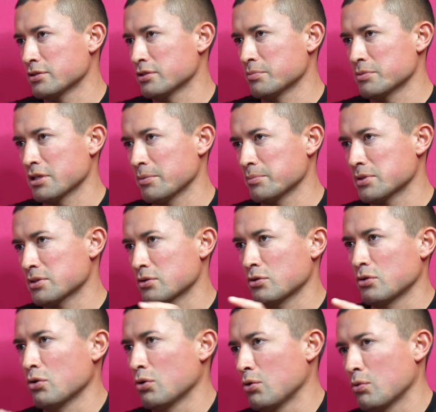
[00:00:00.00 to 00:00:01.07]
sometimes
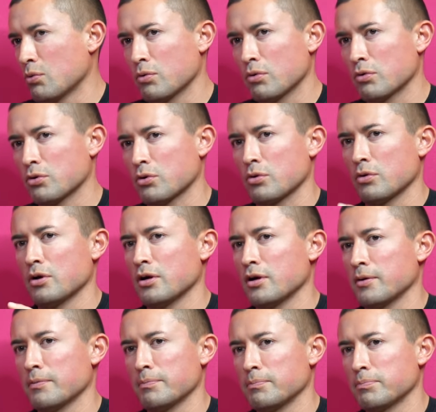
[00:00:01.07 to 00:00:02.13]
go
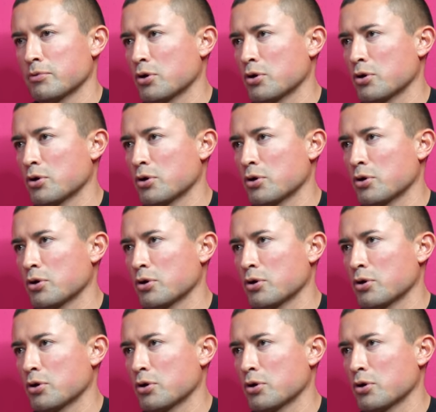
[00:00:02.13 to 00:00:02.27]
uh,